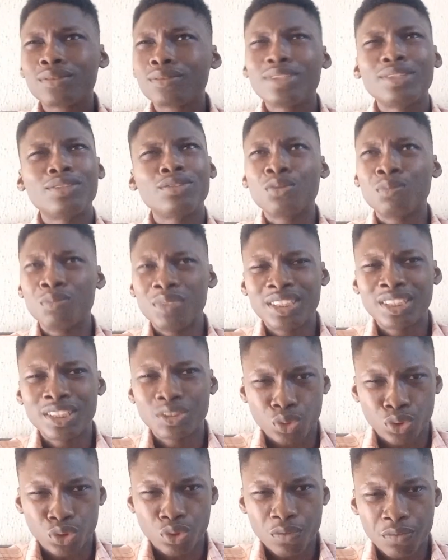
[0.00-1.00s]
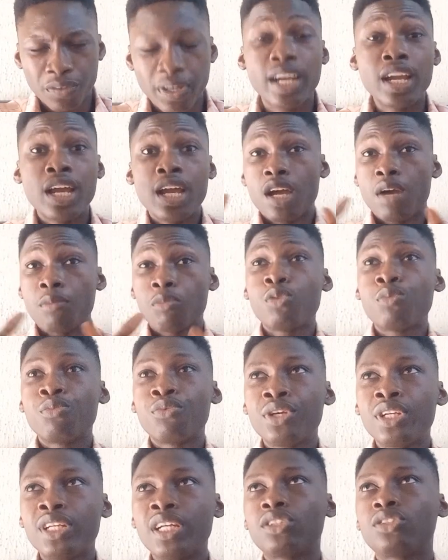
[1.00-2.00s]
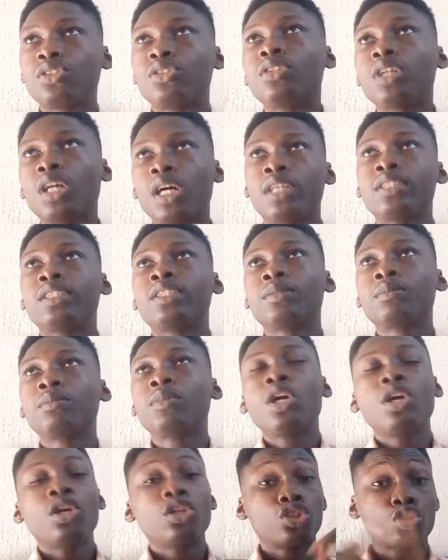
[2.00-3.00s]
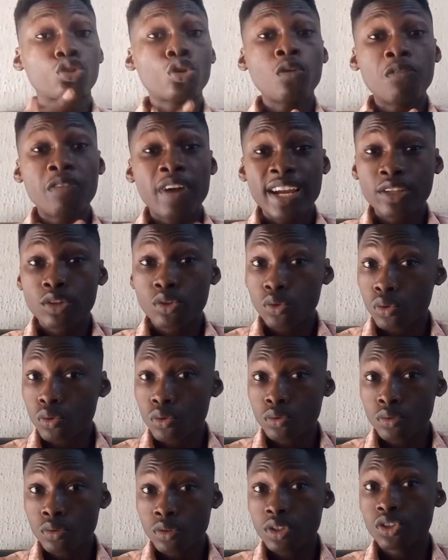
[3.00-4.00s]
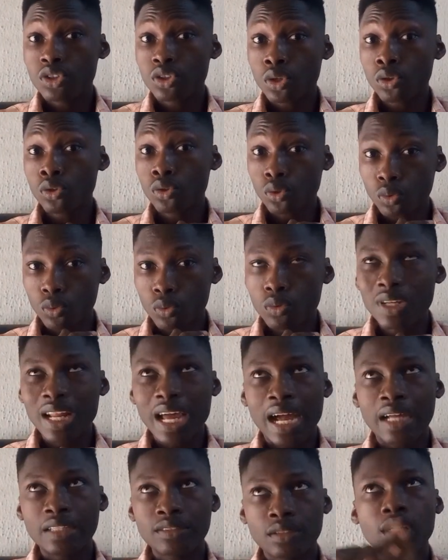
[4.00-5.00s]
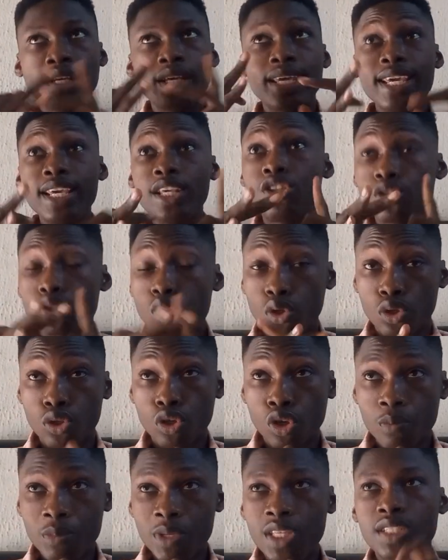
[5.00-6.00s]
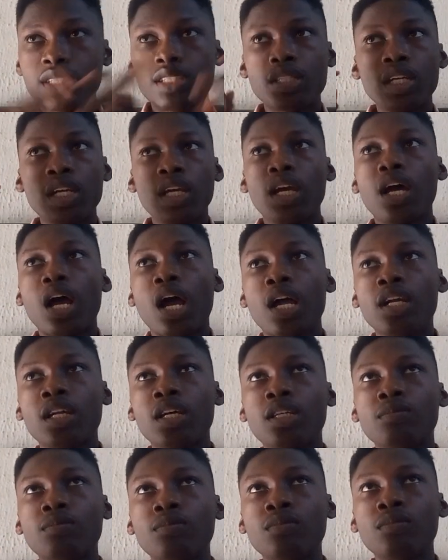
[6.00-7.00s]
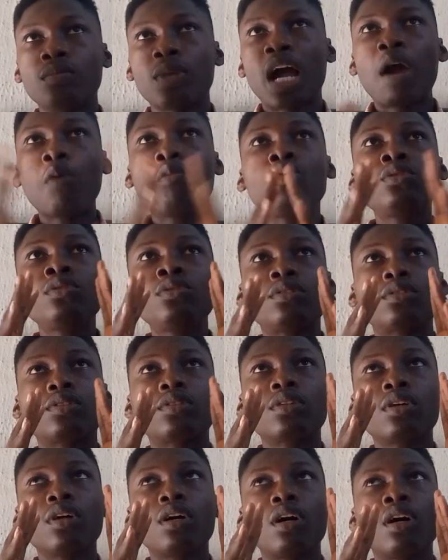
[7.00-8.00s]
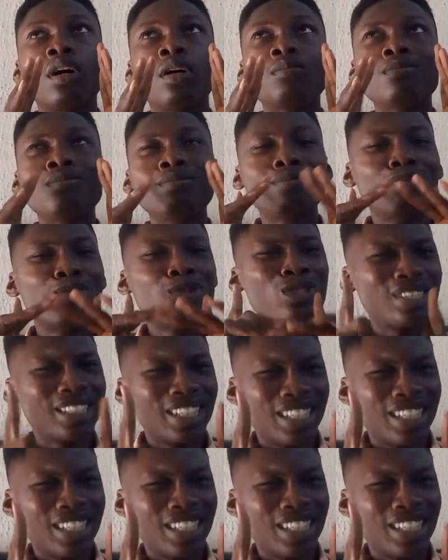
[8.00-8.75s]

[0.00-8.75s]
is your business with STON.fi? I'm going to bring that to you. And STON.fi token, the STON token and its tokenomics, and I want most